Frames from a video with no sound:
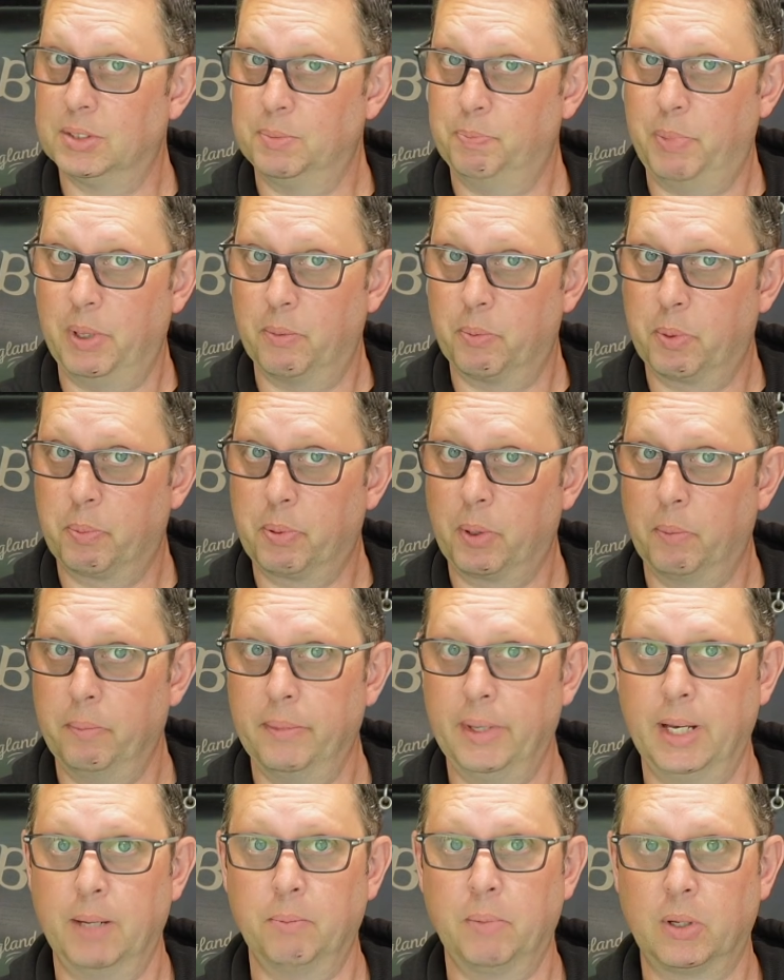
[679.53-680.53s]
a bit of a problem
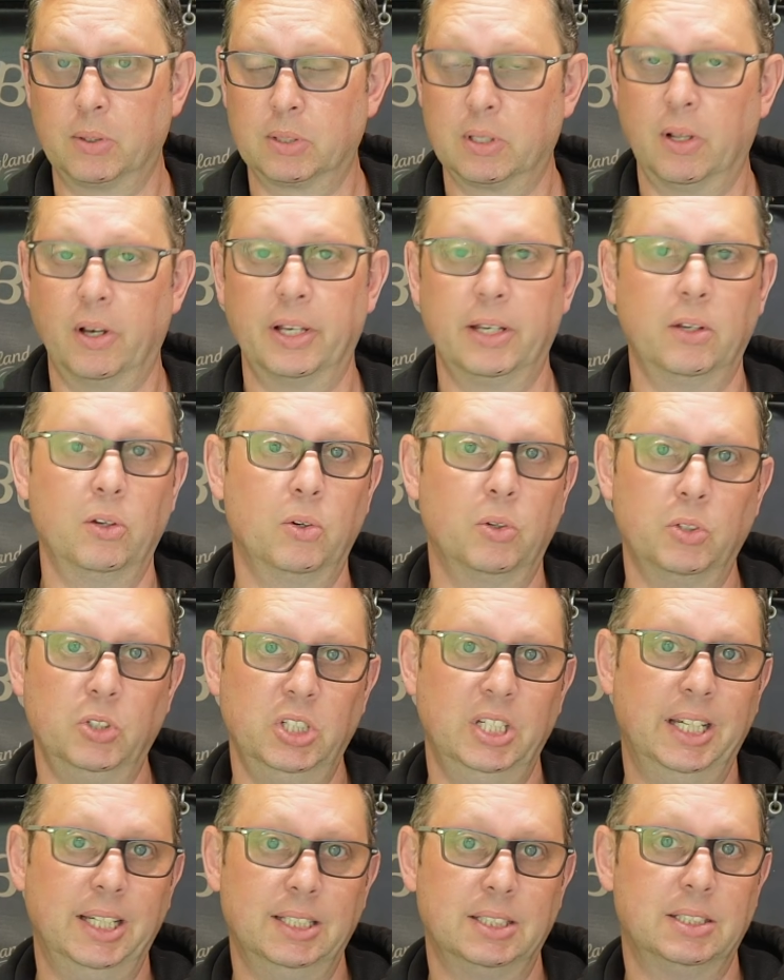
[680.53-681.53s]
there. Most likely your
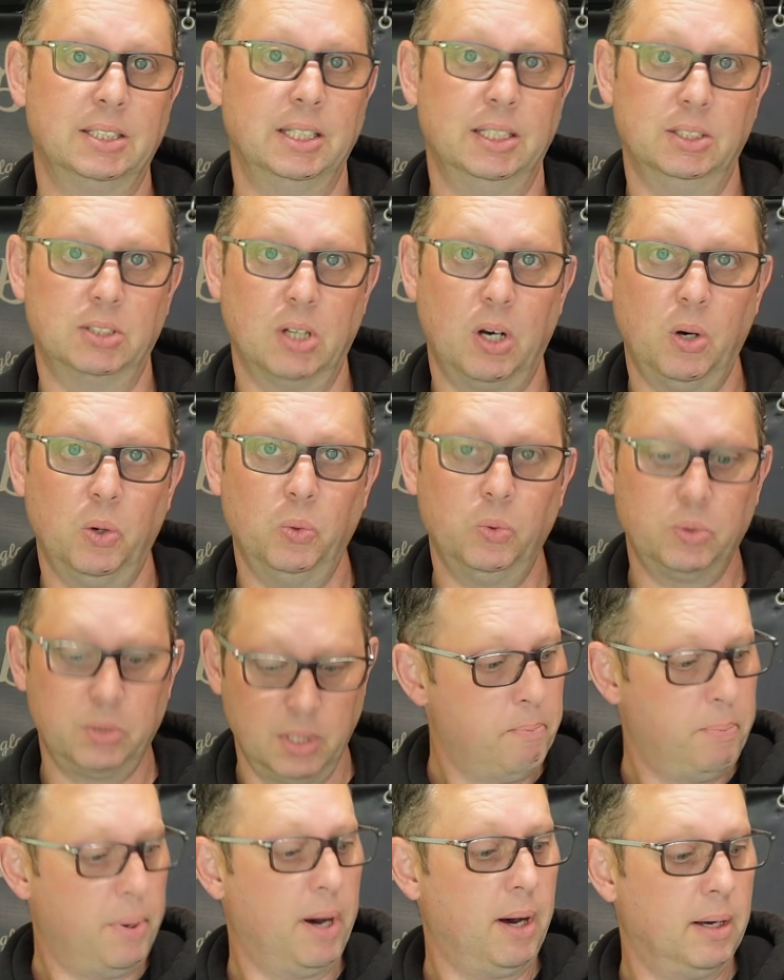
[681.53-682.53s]
yeast is old.
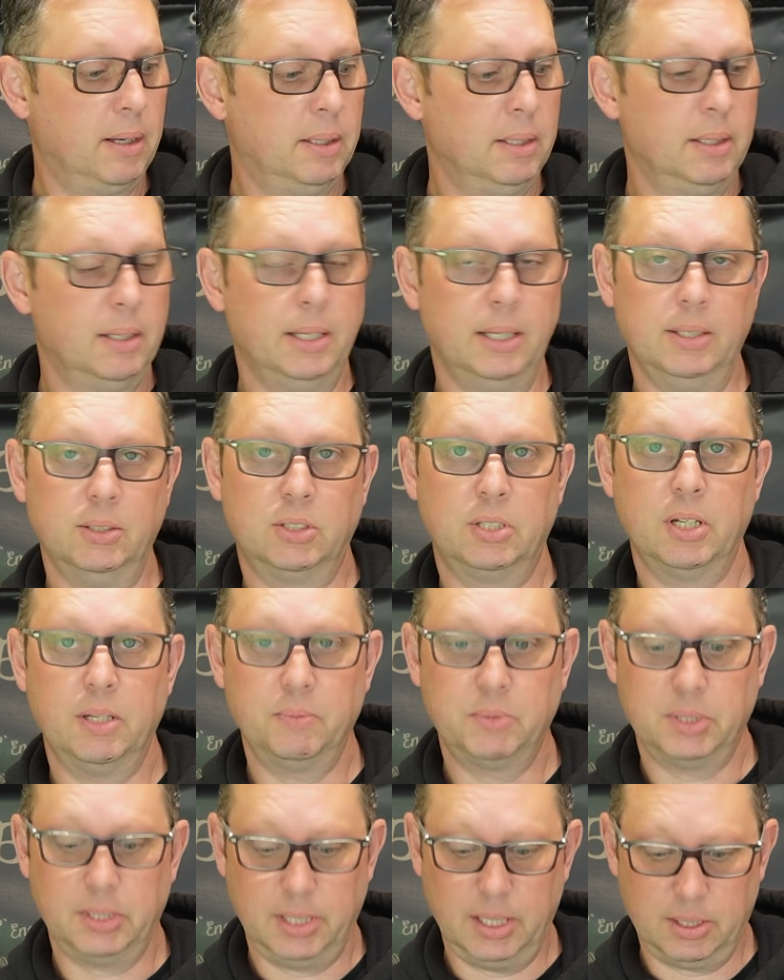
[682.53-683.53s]
But in
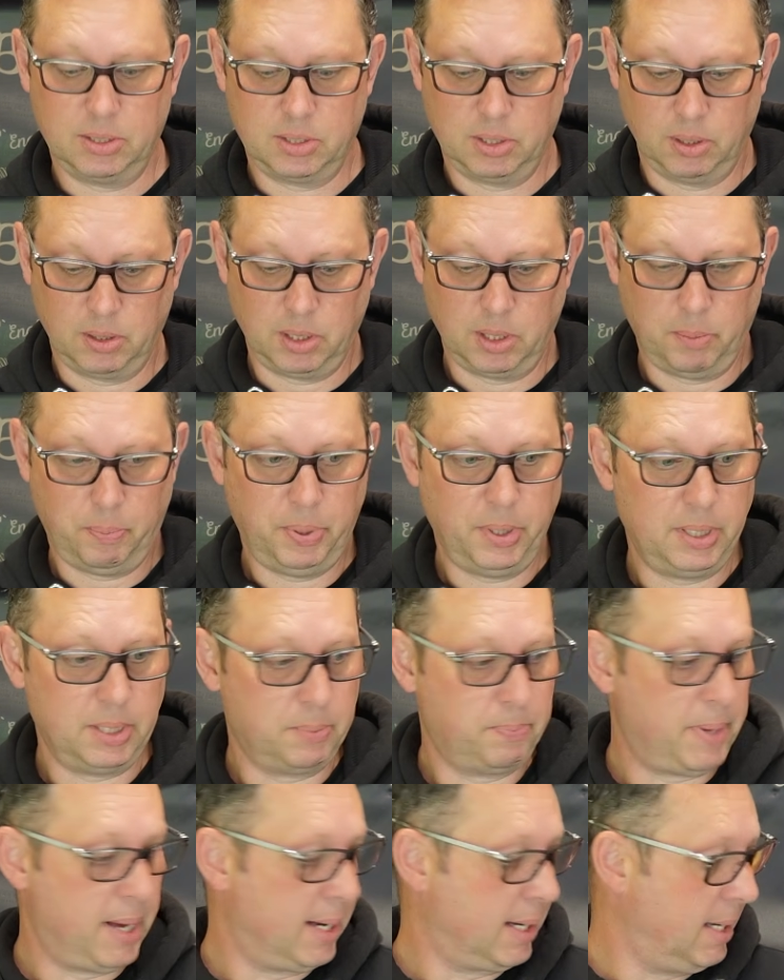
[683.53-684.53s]
terms of this, I'm going to put this
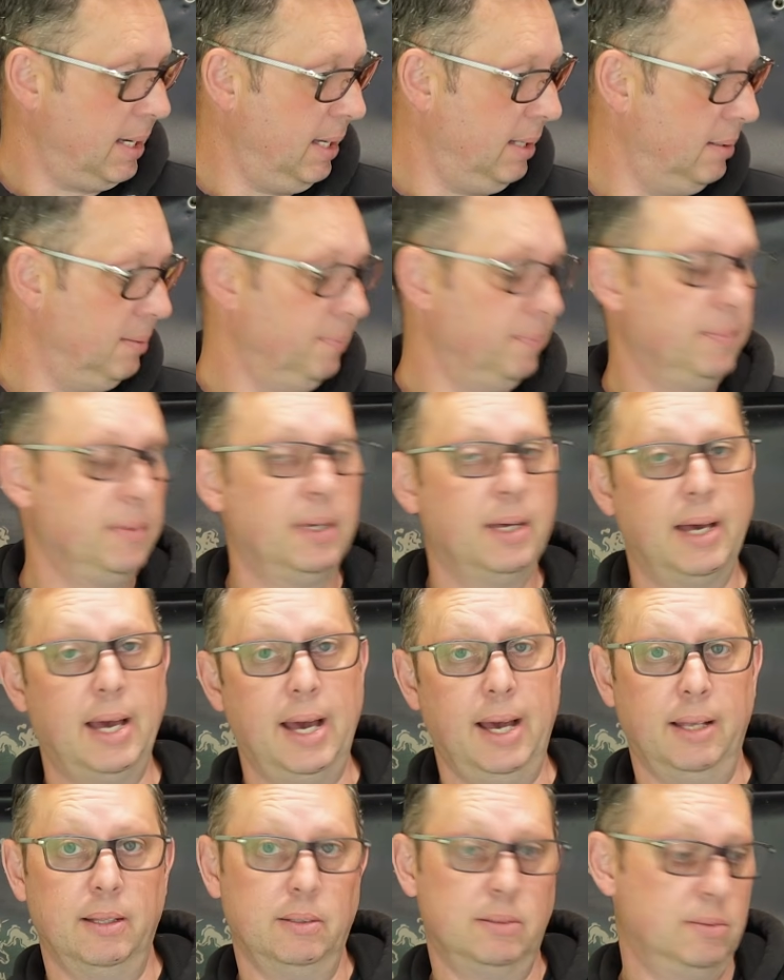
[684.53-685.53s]
back in
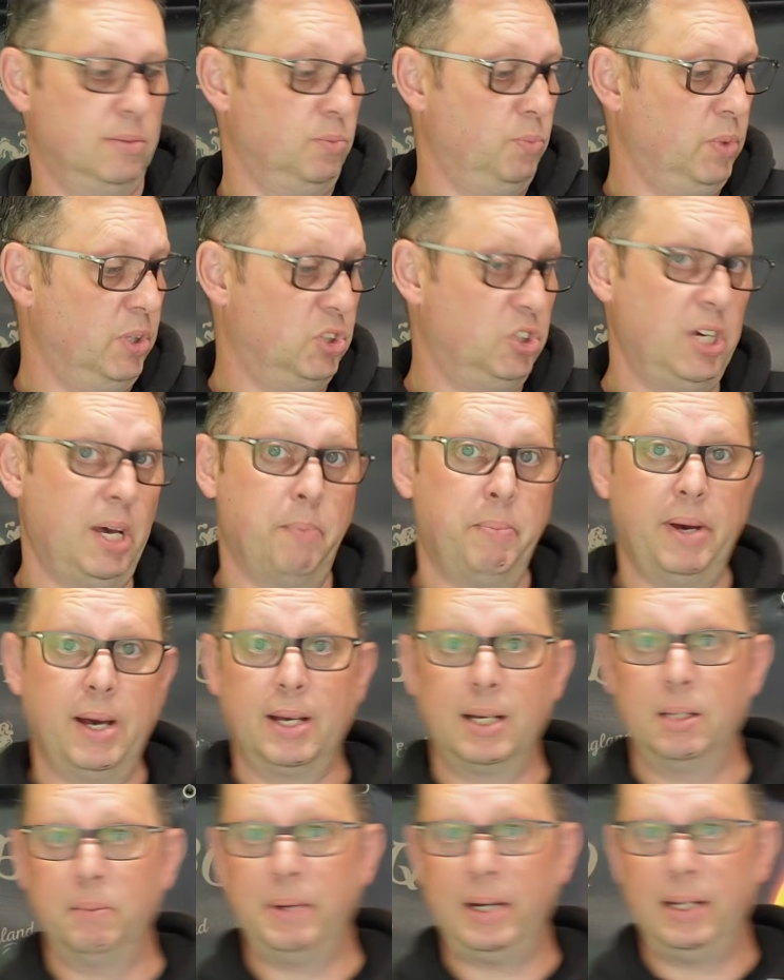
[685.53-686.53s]
and we'll check
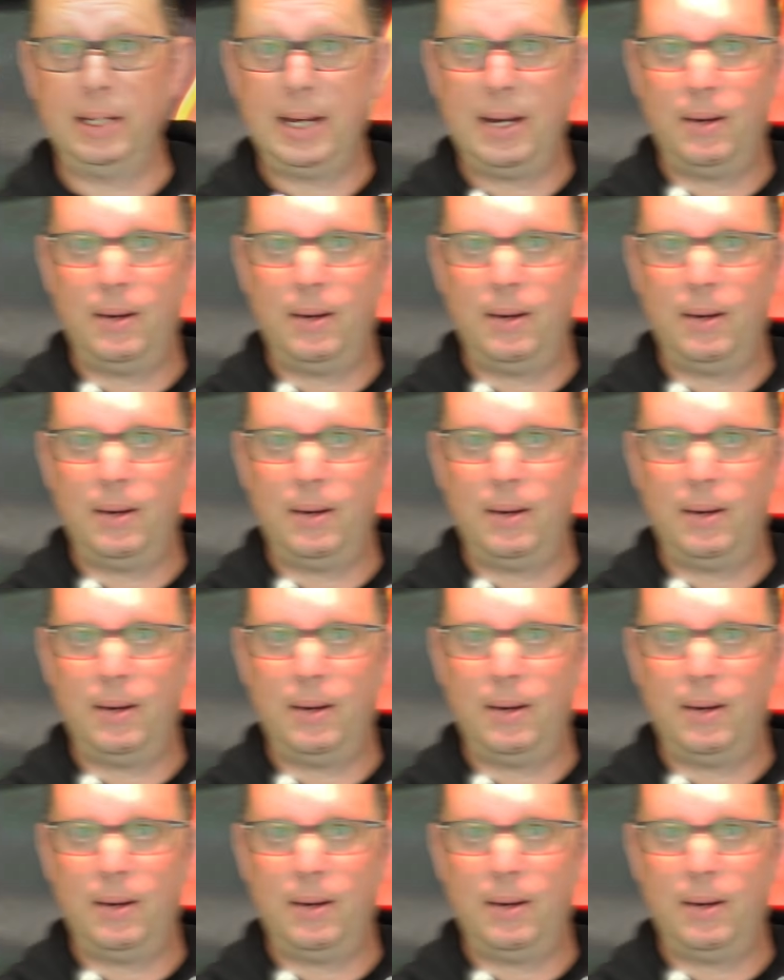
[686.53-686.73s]
back in about an